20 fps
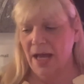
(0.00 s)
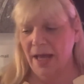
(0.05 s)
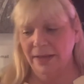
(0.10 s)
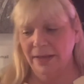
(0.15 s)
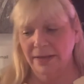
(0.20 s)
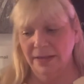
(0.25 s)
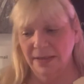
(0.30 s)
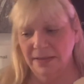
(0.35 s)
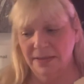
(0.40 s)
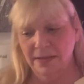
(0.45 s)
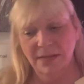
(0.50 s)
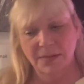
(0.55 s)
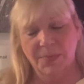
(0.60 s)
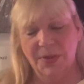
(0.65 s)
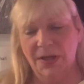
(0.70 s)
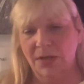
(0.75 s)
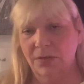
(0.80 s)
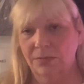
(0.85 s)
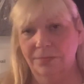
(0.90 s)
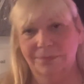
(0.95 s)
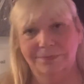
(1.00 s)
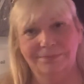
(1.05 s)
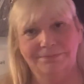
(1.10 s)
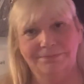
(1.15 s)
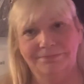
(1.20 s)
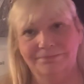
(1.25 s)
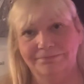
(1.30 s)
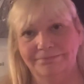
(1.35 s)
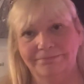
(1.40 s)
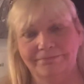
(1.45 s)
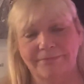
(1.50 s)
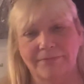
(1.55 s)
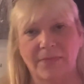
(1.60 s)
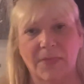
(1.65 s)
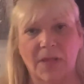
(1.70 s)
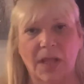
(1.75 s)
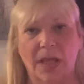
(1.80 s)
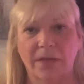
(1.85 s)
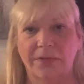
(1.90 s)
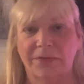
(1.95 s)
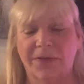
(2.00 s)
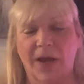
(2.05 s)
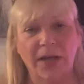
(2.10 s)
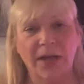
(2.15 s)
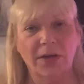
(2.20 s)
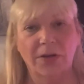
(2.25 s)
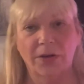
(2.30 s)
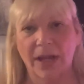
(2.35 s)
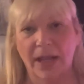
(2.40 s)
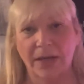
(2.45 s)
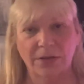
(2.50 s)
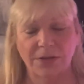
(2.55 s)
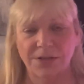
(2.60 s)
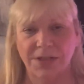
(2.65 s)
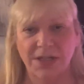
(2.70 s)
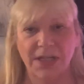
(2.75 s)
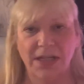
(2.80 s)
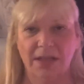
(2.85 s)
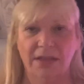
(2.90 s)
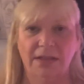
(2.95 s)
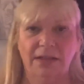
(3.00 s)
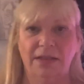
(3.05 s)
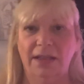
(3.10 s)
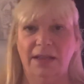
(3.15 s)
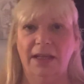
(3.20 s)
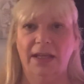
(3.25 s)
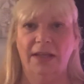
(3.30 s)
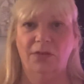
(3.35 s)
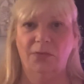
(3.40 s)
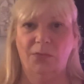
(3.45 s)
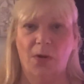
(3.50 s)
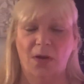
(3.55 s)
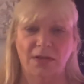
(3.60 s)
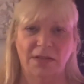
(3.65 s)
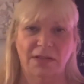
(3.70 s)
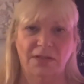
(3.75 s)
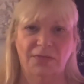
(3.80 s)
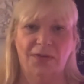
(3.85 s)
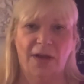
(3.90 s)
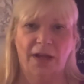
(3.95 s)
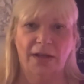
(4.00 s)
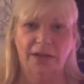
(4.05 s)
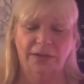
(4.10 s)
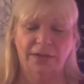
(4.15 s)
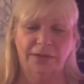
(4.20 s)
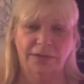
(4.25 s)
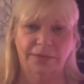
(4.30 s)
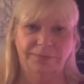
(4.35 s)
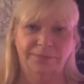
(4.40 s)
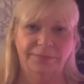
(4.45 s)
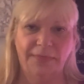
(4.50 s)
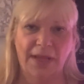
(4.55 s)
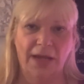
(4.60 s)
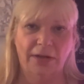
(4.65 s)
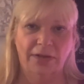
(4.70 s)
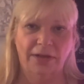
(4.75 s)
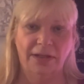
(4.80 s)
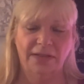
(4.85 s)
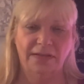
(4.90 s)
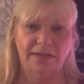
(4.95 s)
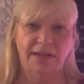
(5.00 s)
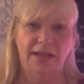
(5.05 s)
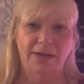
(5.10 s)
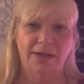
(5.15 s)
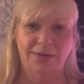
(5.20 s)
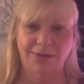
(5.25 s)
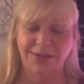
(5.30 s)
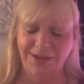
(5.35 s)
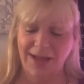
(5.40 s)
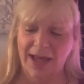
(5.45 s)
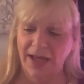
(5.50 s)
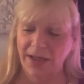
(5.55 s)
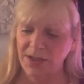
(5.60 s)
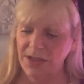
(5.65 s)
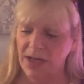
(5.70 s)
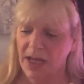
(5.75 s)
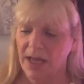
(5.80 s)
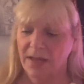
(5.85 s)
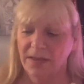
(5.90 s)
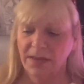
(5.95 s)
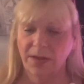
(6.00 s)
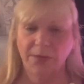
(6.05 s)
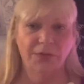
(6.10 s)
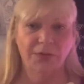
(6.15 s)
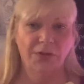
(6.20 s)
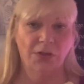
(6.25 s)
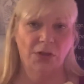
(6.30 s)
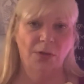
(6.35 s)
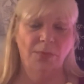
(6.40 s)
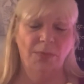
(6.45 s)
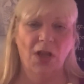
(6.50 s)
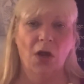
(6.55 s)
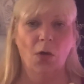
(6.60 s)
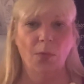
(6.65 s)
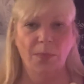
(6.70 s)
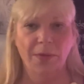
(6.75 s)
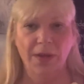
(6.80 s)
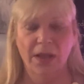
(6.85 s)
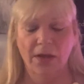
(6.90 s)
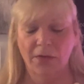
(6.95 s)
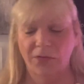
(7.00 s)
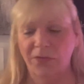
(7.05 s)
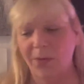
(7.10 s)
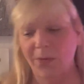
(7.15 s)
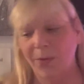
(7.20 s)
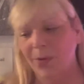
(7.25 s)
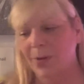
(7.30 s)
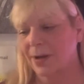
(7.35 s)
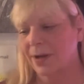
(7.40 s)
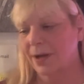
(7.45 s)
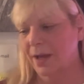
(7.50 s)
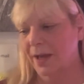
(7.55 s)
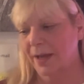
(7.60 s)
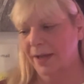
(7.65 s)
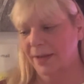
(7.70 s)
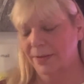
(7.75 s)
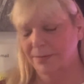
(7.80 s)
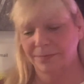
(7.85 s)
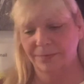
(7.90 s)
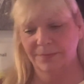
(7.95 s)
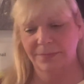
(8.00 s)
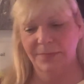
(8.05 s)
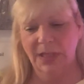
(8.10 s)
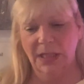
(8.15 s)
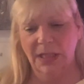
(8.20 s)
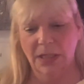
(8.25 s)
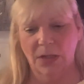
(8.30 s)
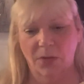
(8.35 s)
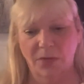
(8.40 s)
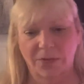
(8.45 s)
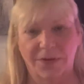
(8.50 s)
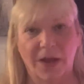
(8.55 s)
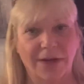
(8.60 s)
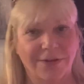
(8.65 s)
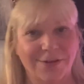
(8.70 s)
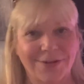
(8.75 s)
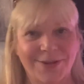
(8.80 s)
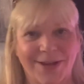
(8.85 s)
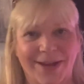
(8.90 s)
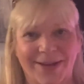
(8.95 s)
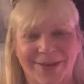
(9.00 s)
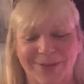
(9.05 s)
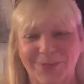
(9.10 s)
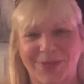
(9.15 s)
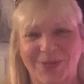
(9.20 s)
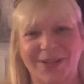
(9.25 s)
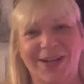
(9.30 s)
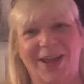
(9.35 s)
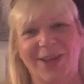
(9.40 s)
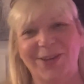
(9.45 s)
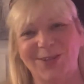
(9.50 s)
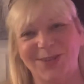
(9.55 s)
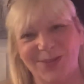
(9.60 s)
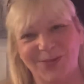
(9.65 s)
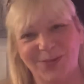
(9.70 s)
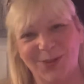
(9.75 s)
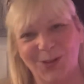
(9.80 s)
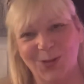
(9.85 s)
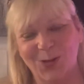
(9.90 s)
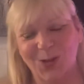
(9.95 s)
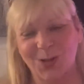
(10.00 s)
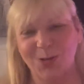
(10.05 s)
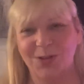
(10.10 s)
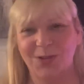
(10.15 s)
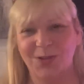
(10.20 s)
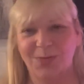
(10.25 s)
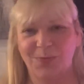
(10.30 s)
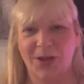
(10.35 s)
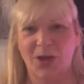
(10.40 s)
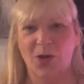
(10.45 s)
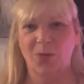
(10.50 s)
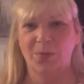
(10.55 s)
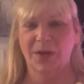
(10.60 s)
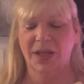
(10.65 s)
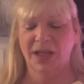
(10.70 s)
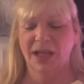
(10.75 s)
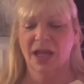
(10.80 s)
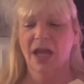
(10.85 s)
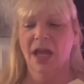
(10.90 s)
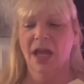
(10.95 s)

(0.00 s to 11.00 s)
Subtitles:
This is about fire energy. The King of Wands is fire, Aries, Leo, Sag. Some of you could be hoping for, you know, a fire sign, but others of you could just be hoping